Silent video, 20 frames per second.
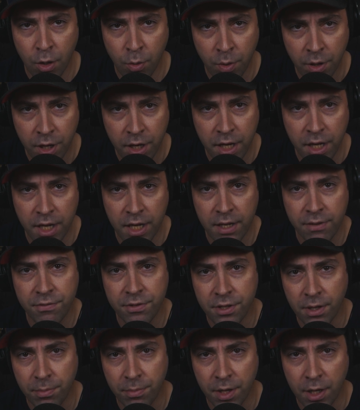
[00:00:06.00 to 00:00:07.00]
we're going to give
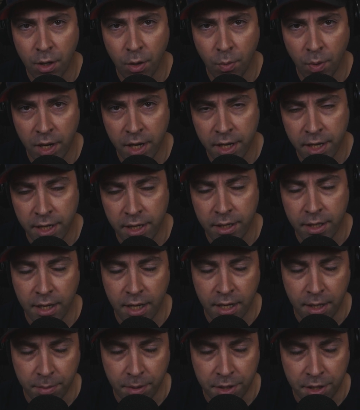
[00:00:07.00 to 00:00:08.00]
something away,
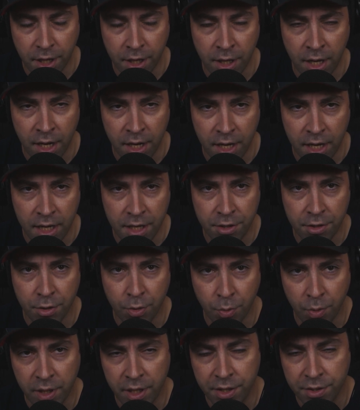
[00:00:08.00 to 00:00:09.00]
and I'm going to tell you how to enter to
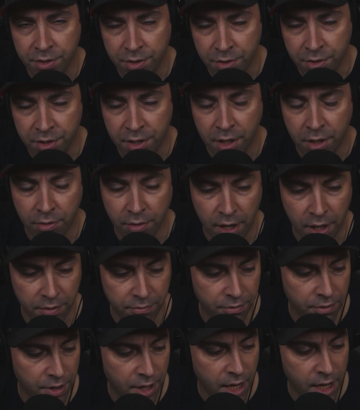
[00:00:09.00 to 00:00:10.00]
win, so stick around
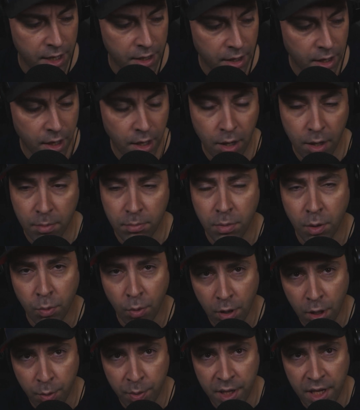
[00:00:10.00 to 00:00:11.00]
for that. But
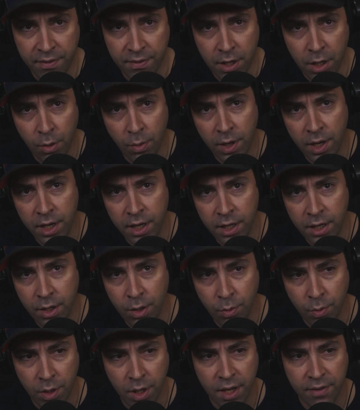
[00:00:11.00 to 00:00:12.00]
what are we giving away?
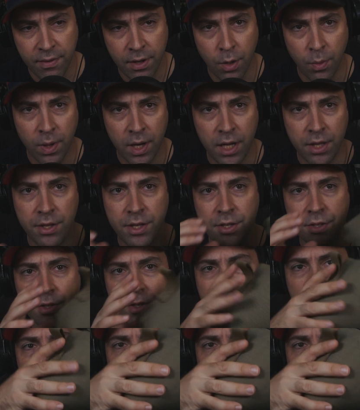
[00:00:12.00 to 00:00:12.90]
We're giving away this